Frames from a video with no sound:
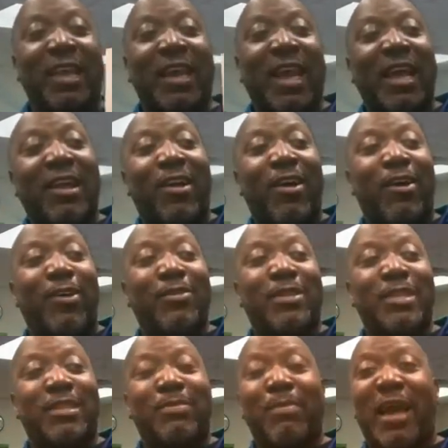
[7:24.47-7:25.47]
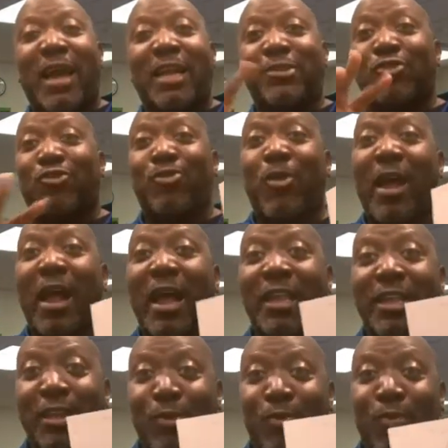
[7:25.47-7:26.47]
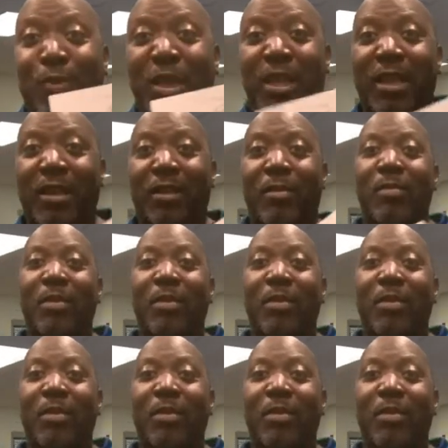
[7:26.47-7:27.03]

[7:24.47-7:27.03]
I call this my trying web.